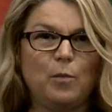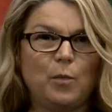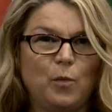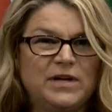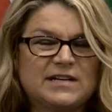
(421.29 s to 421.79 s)

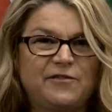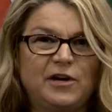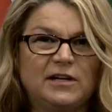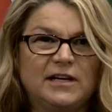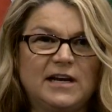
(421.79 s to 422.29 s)
We
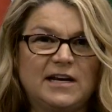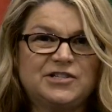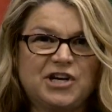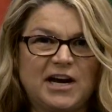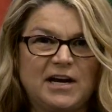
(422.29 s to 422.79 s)
definitely need a
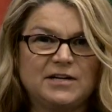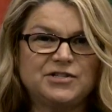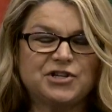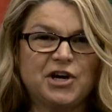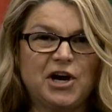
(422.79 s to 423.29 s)

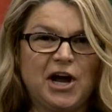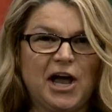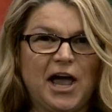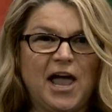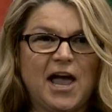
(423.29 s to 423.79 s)
change.
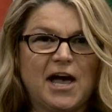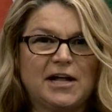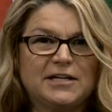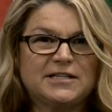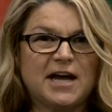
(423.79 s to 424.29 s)

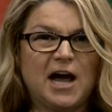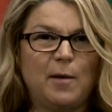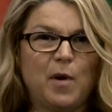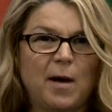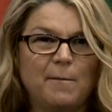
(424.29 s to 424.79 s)
And
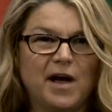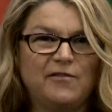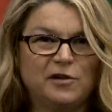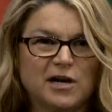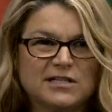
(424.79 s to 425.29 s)
my
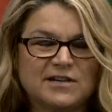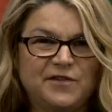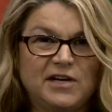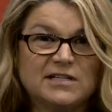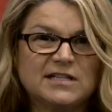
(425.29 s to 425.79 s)

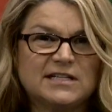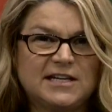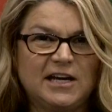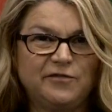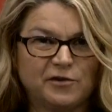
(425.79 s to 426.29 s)
philosophy is the
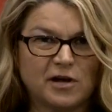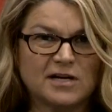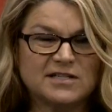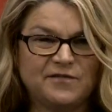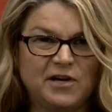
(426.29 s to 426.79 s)
T
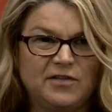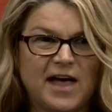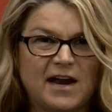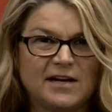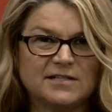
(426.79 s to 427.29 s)
philosophy.
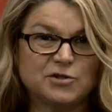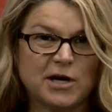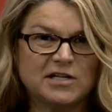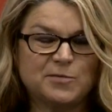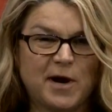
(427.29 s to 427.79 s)
That is
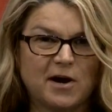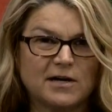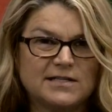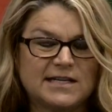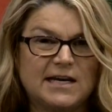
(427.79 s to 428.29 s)

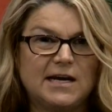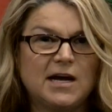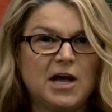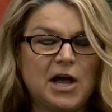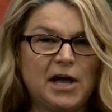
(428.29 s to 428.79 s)

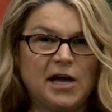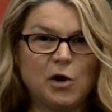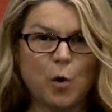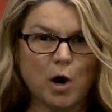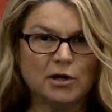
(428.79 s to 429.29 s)
transparency,
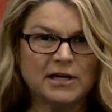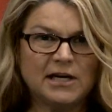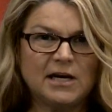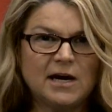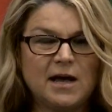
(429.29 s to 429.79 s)

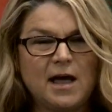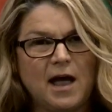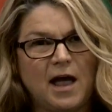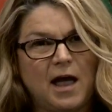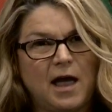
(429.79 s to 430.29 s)
equality,
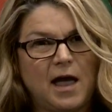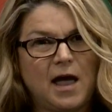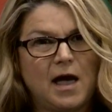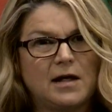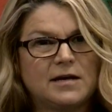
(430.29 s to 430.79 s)

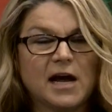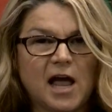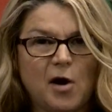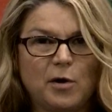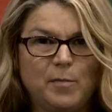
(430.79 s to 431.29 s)
and
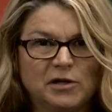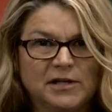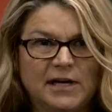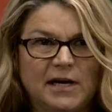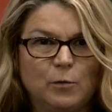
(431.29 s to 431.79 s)

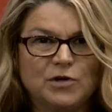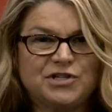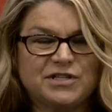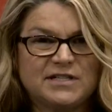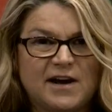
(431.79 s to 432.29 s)
accountability,
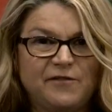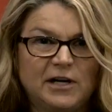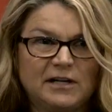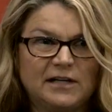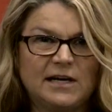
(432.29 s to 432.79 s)
which is
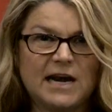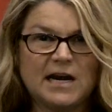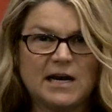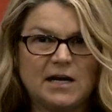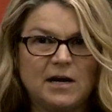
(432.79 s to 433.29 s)
definitely
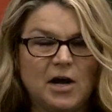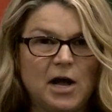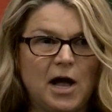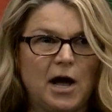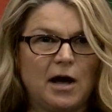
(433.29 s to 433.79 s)
needed.
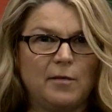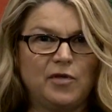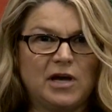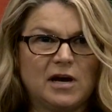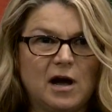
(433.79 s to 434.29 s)

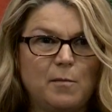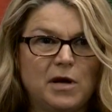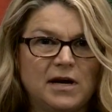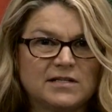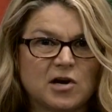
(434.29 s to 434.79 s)
The
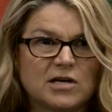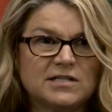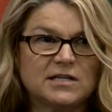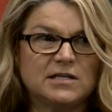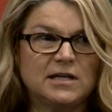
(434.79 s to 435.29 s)
incumbent has
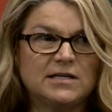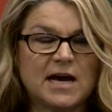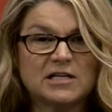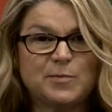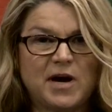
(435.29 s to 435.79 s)
costed the
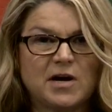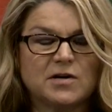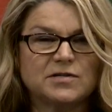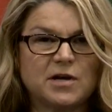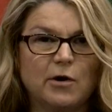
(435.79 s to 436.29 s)

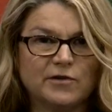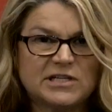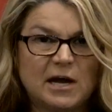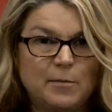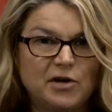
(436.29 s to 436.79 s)
taxpayers over
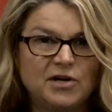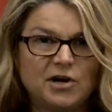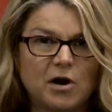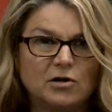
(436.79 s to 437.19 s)
$10 million,